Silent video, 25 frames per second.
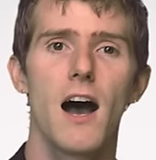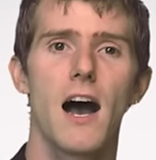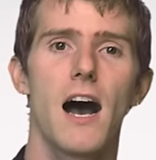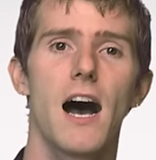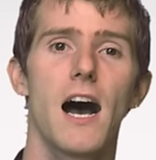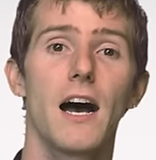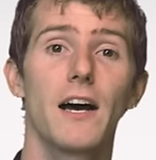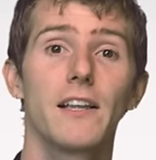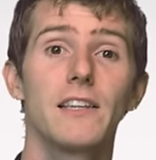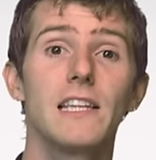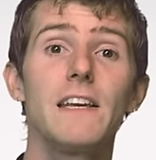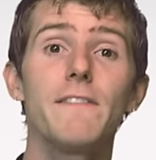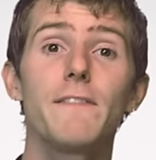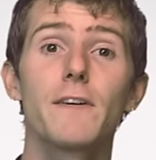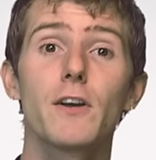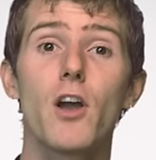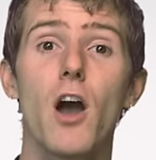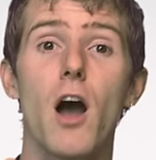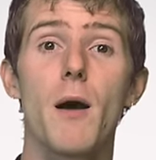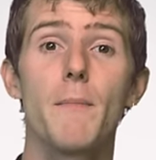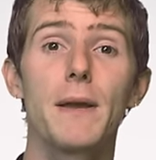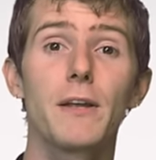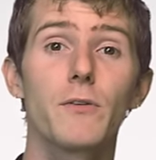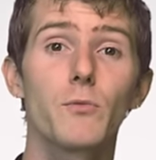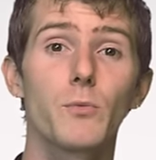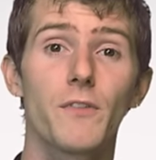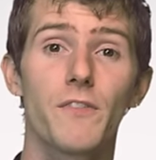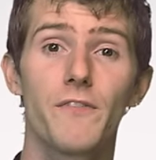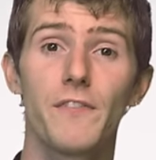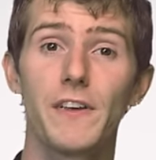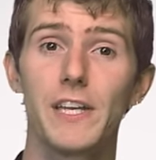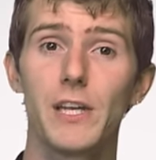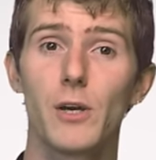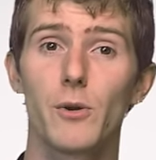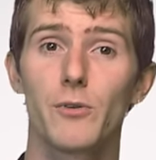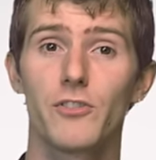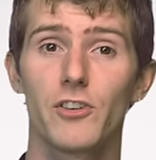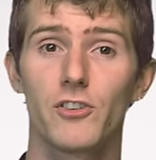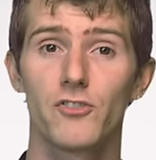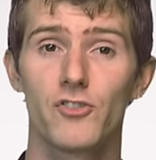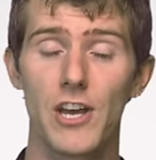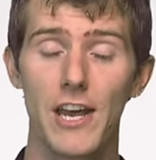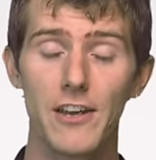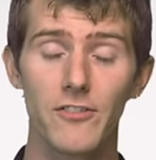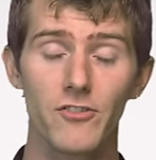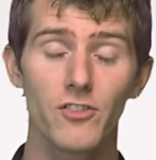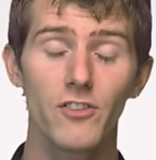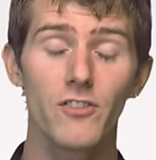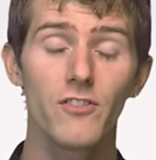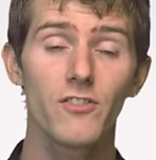Leave a comment with video
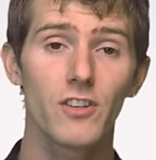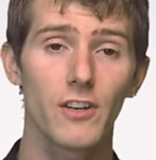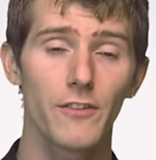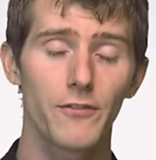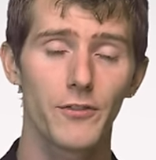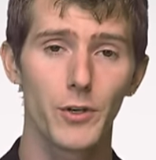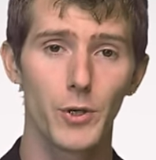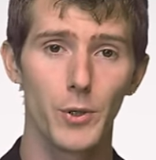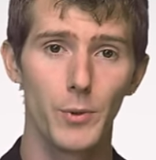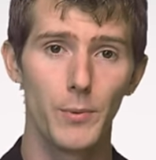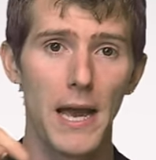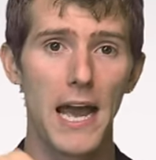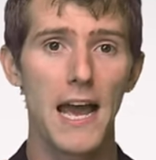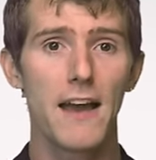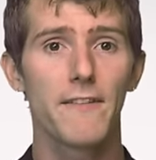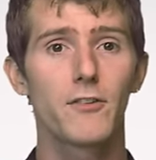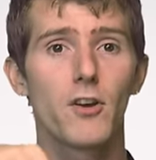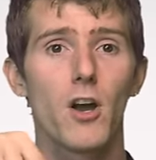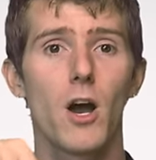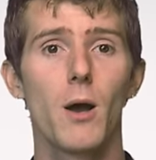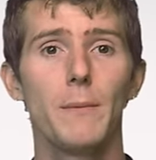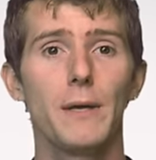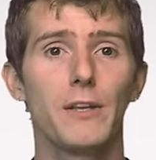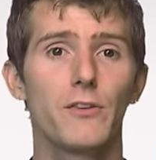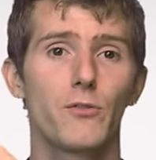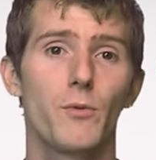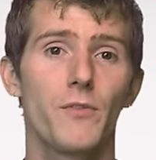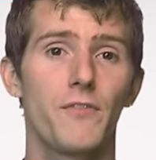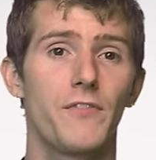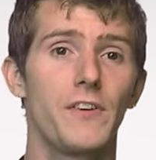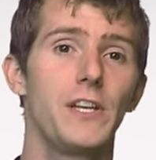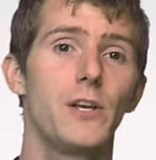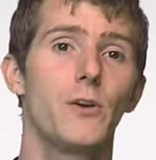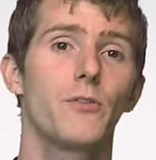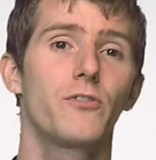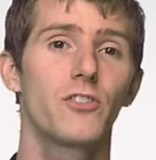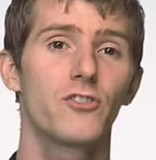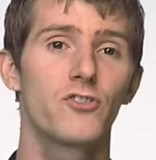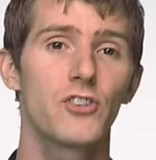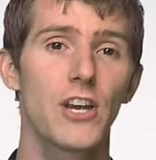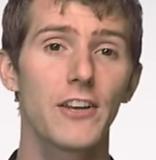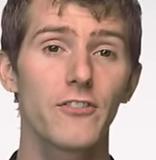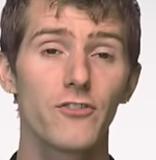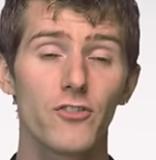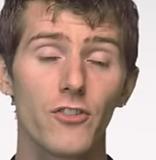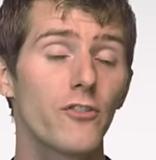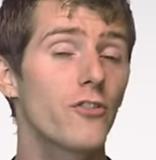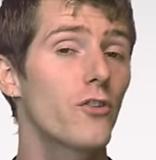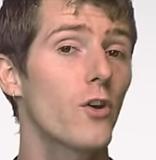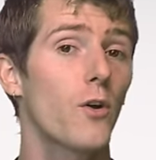suggestions if you have comments with video
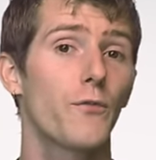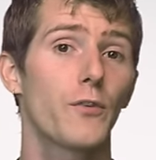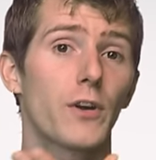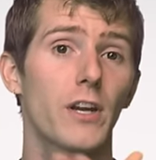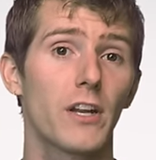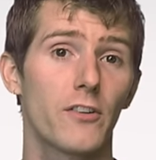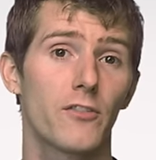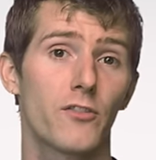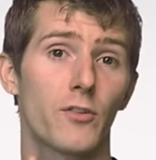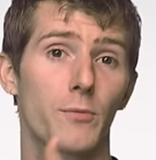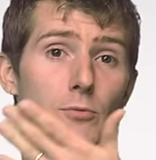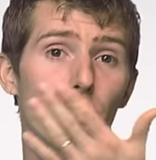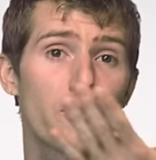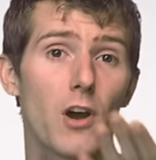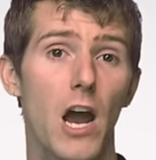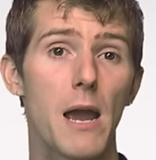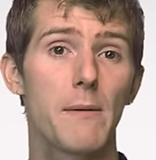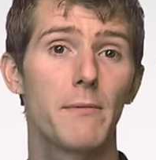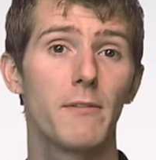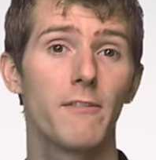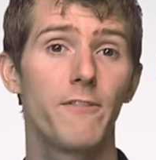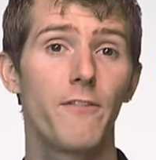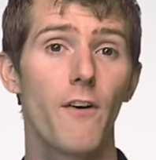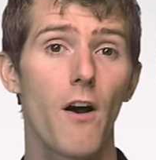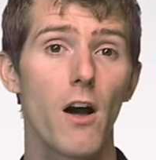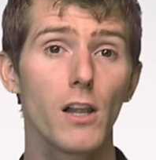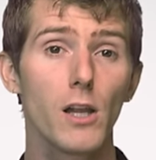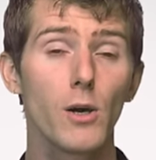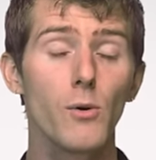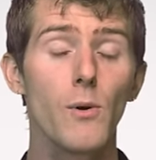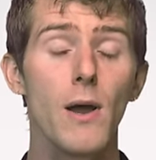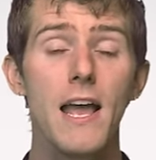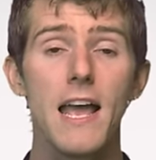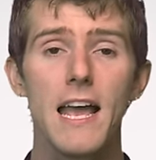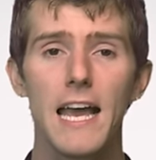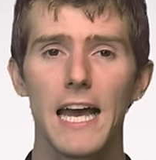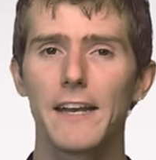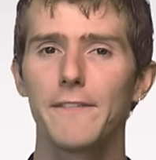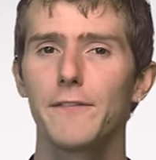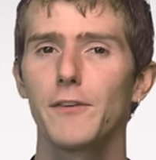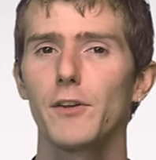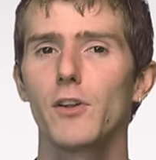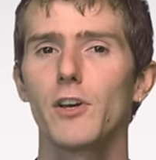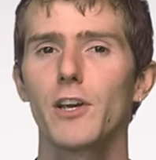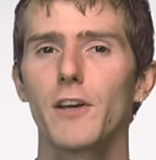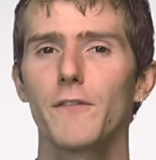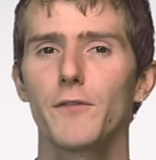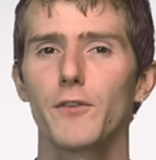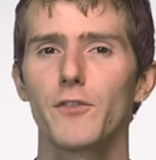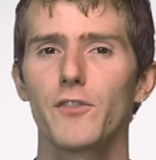suggestions. Don't forget to subscribe and follow. And if you're
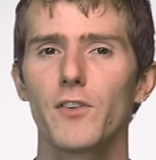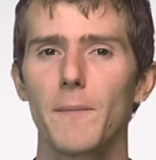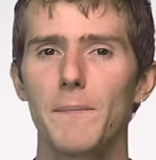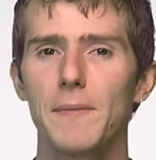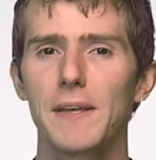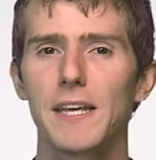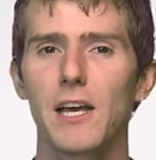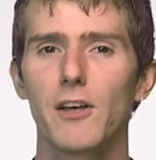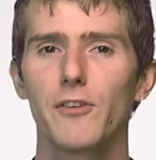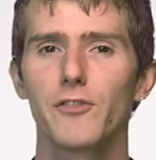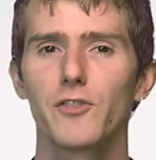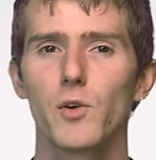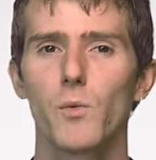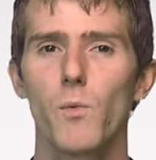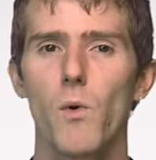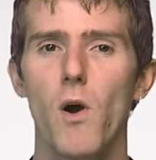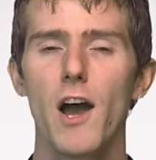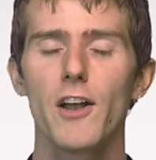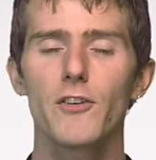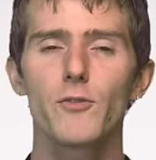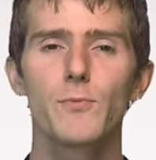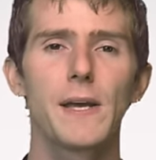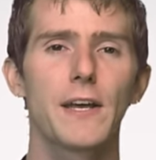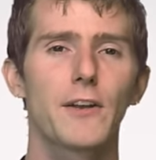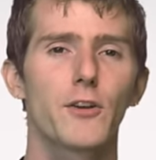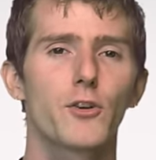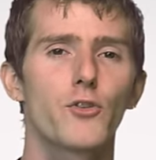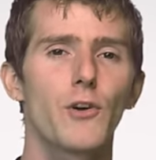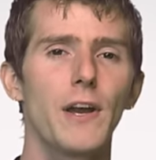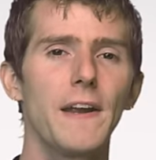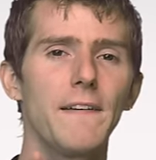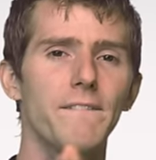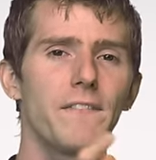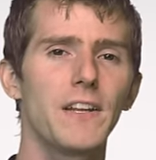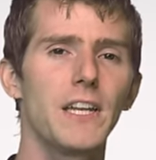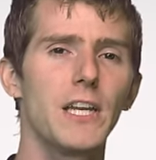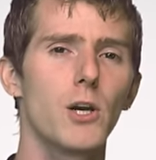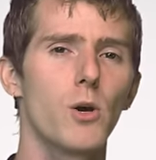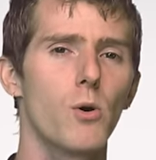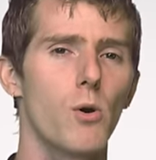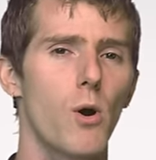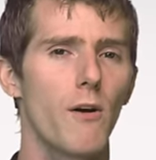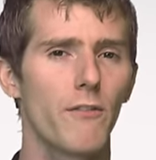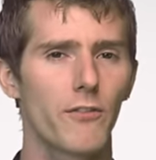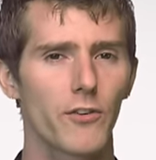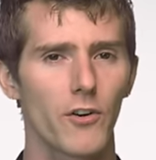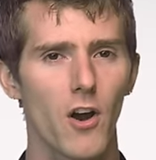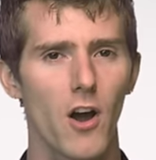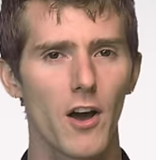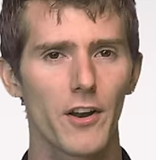looking for something else to watch, we had a great video
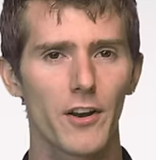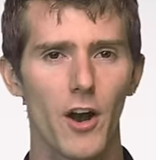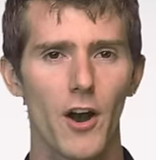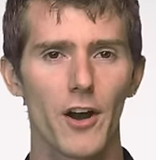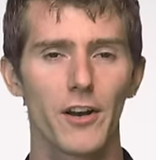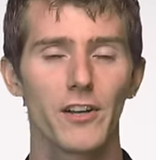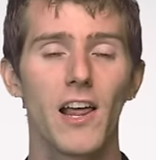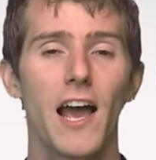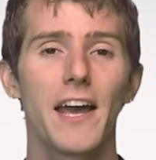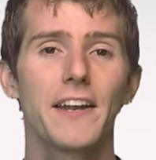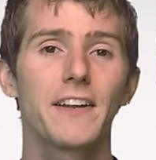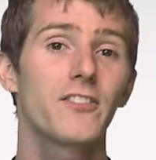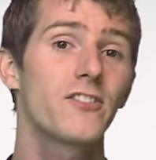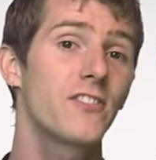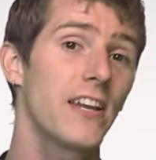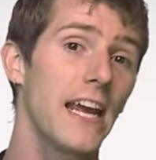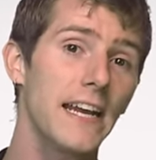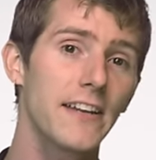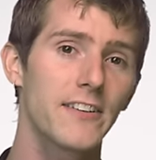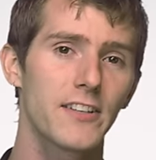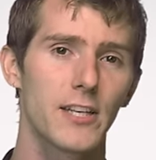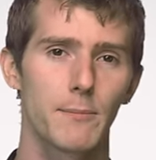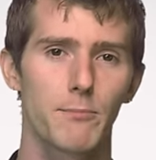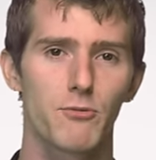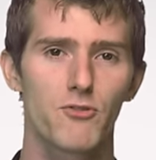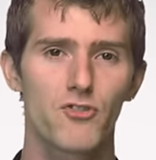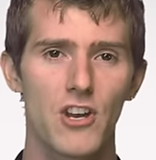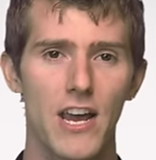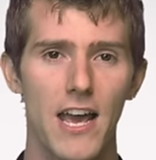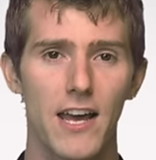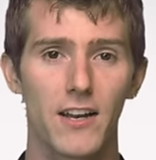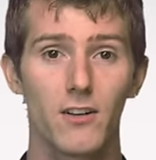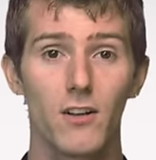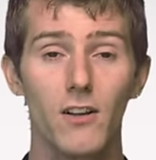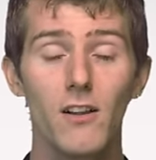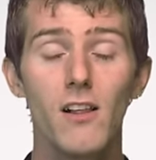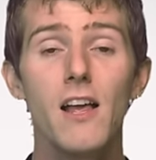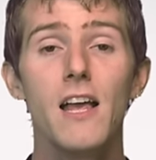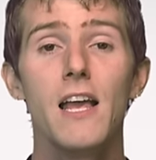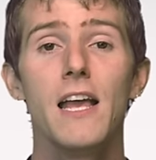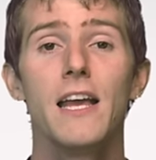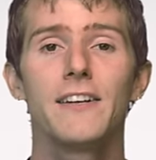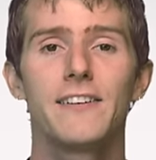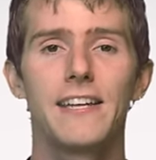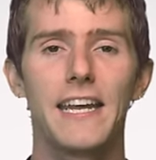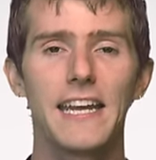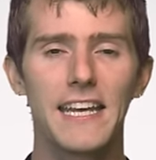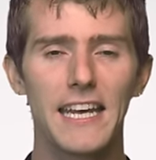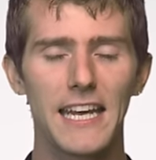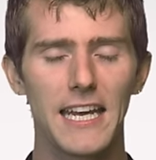over on our Linus Tech Tips channel,
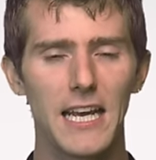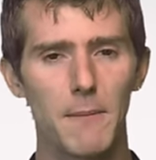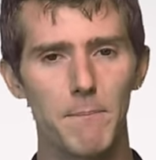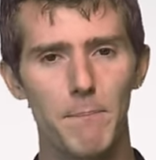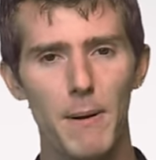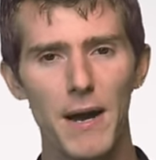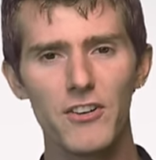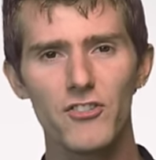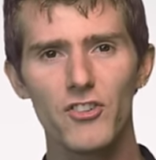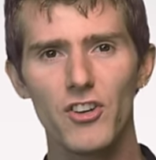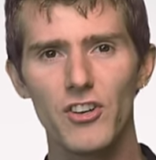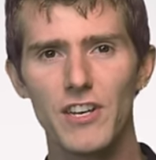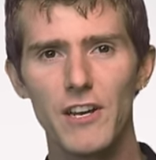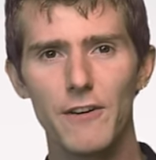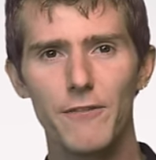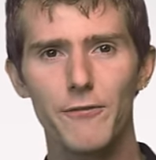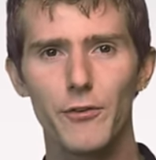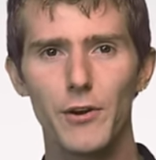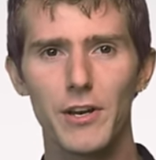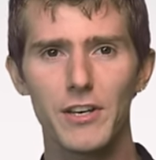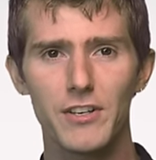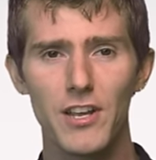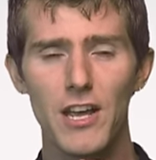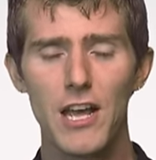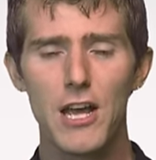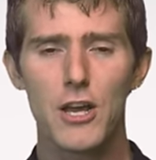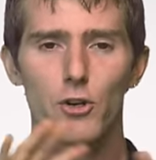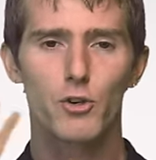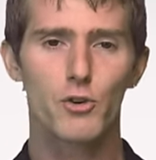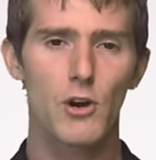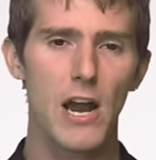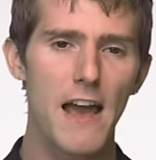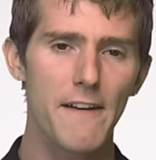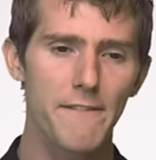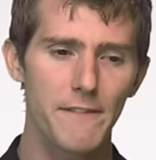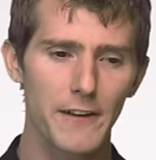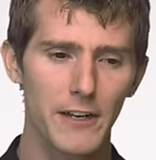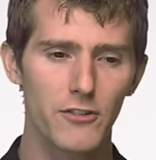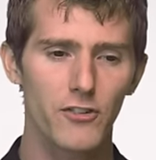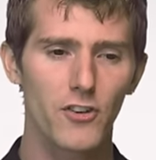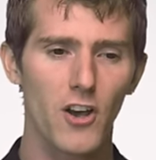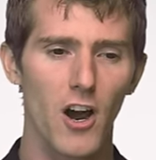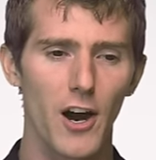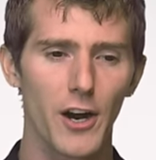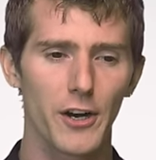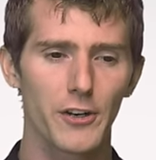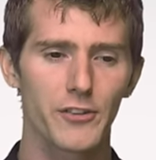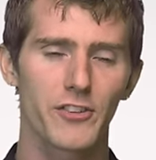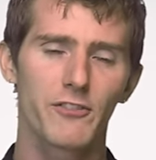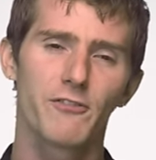taking a bunch of different graphics
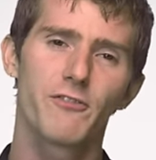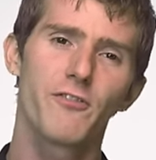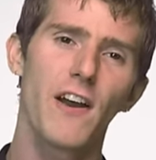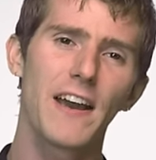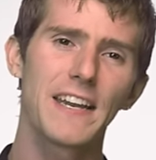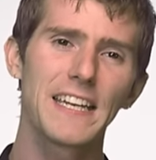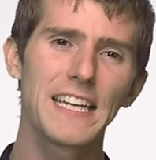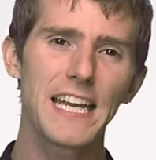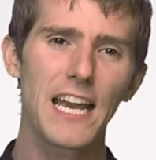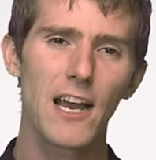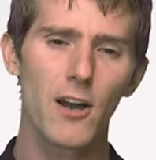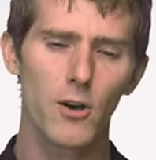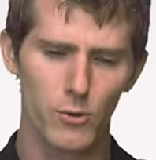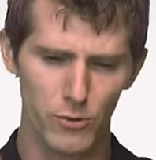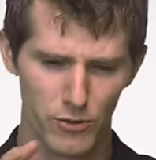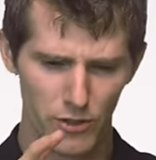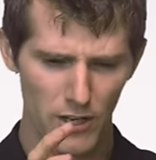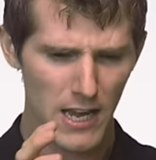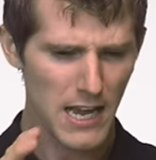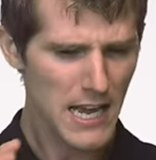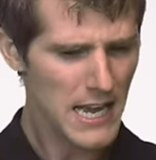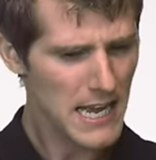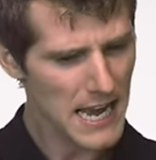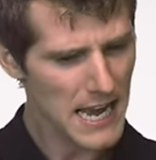cards and finding out